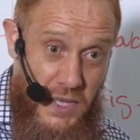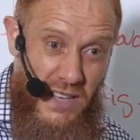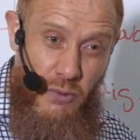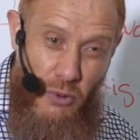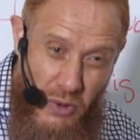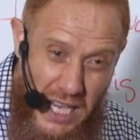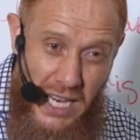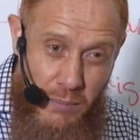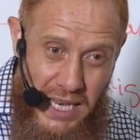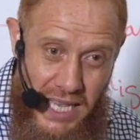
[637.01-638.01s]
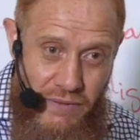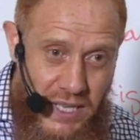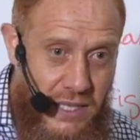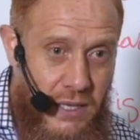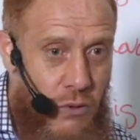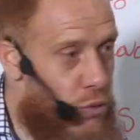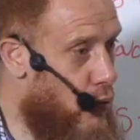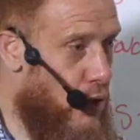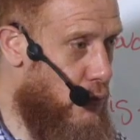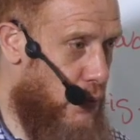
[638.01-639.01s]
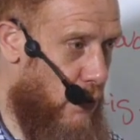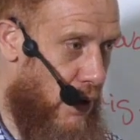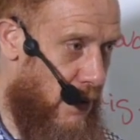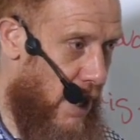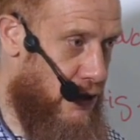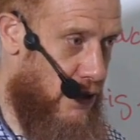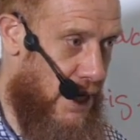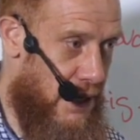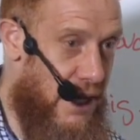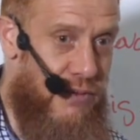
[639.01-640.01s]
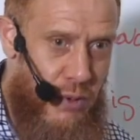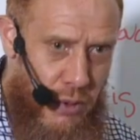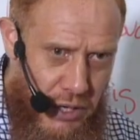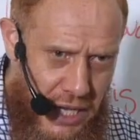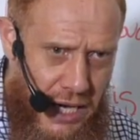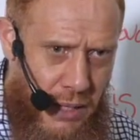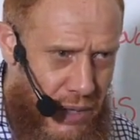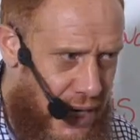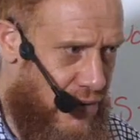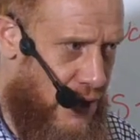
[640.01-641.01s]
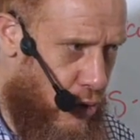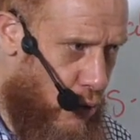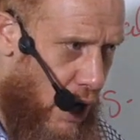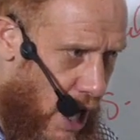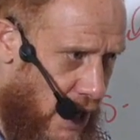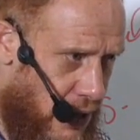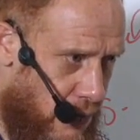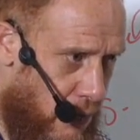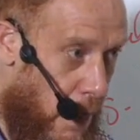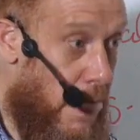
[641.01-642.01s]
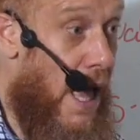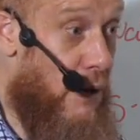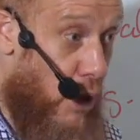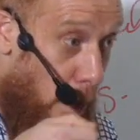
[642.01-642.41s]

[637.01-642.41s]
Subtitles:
If we really believed it, we wouldn't be where we are today. If we really believed in the Quran and we